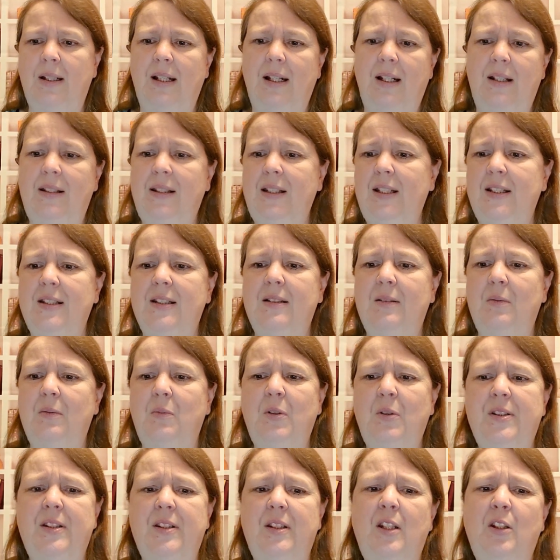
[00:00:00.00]
I think it
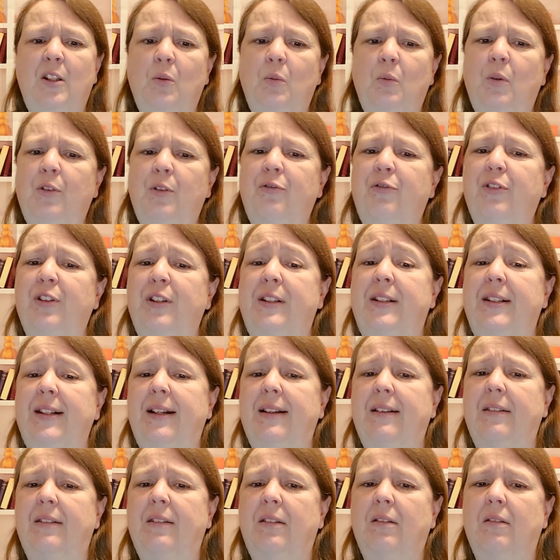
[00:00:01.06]
was another word for
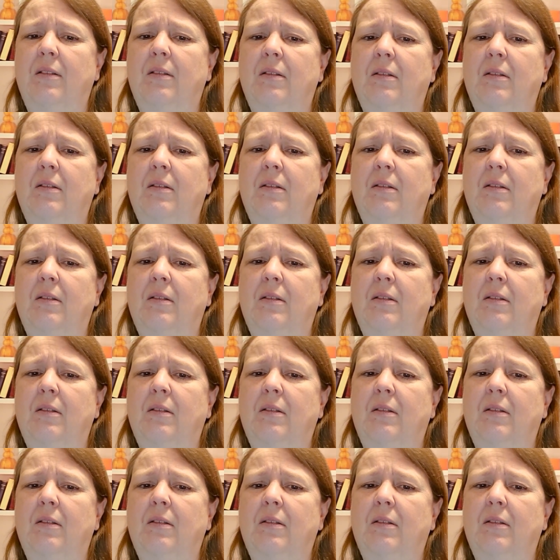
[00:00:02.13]
death.